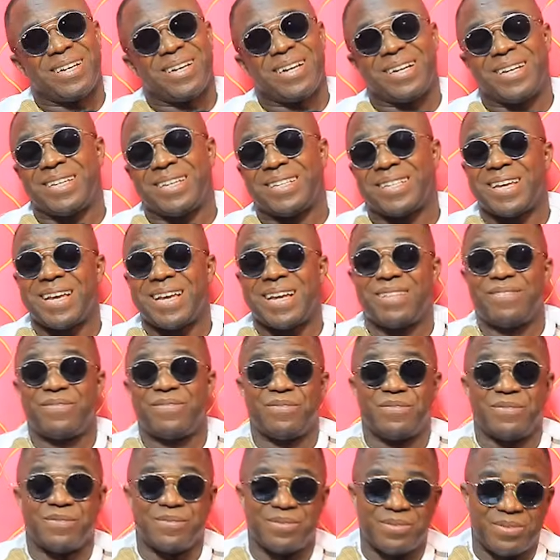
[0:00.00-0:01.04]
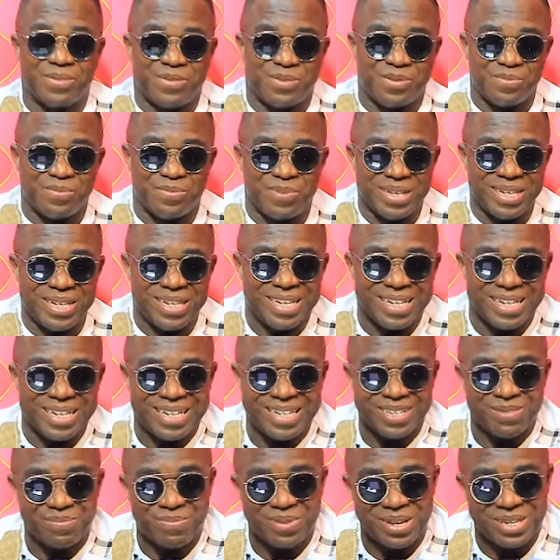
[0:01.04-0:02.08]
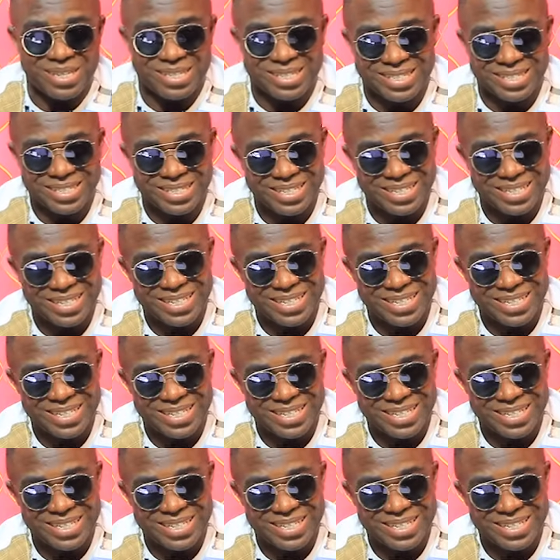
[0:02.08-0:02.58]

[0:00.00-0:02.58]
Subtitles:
it is hurtful to be in this space.